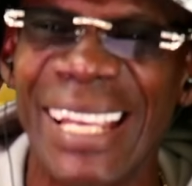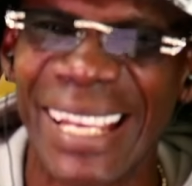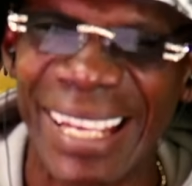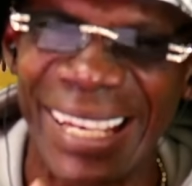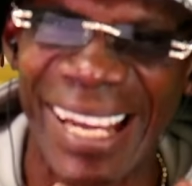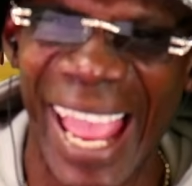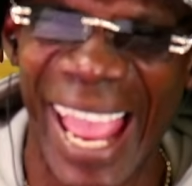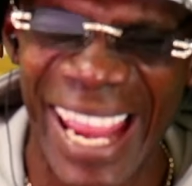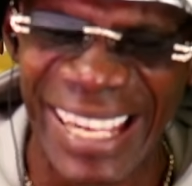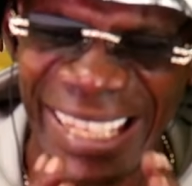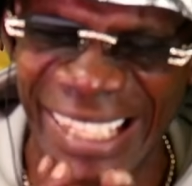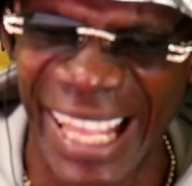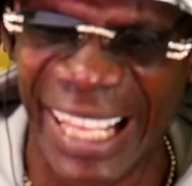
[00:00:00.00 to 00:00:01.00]
in
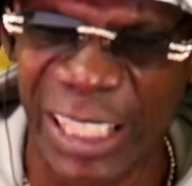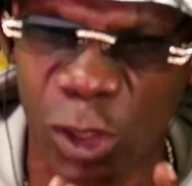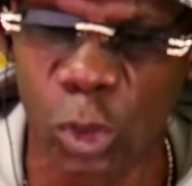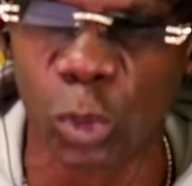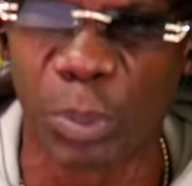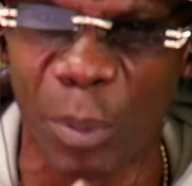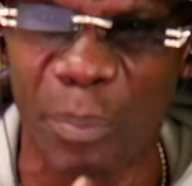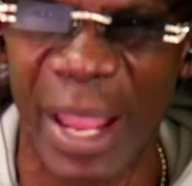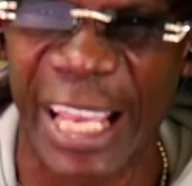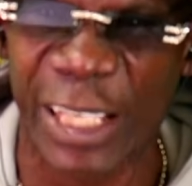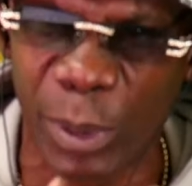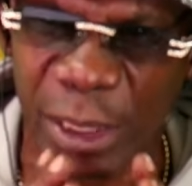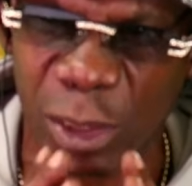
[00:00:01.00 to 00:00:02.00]
ADX
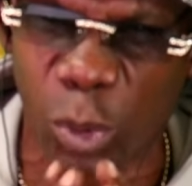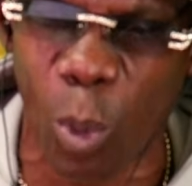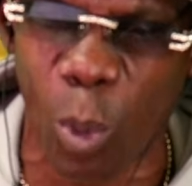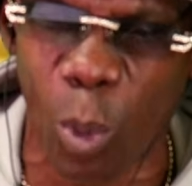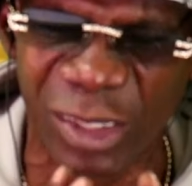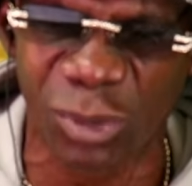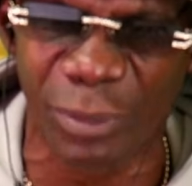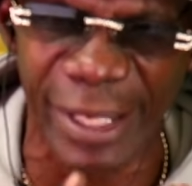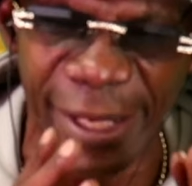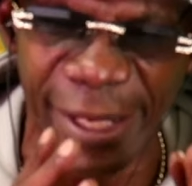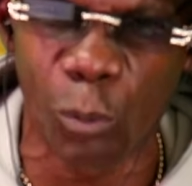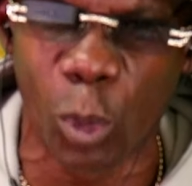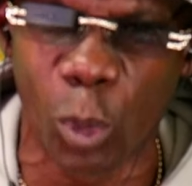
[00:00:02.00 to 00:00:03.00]
Supermax with 23
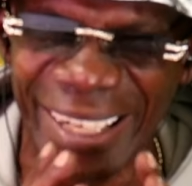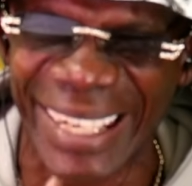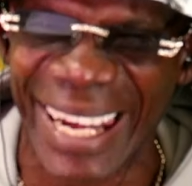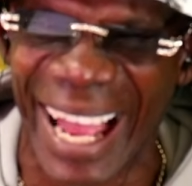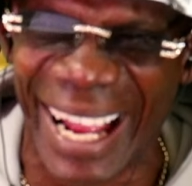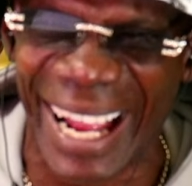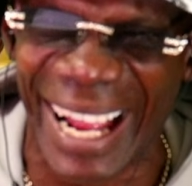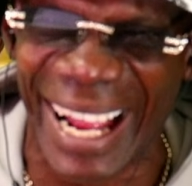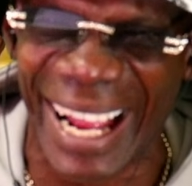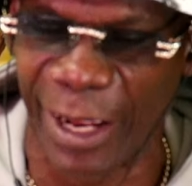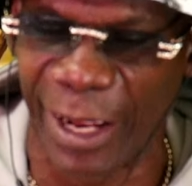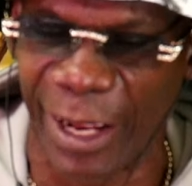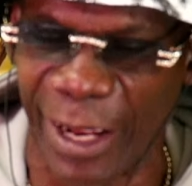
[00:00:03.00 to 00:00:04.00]
and 1
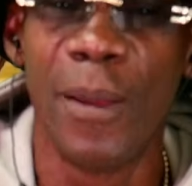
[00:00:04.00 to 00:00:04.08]
lockdown.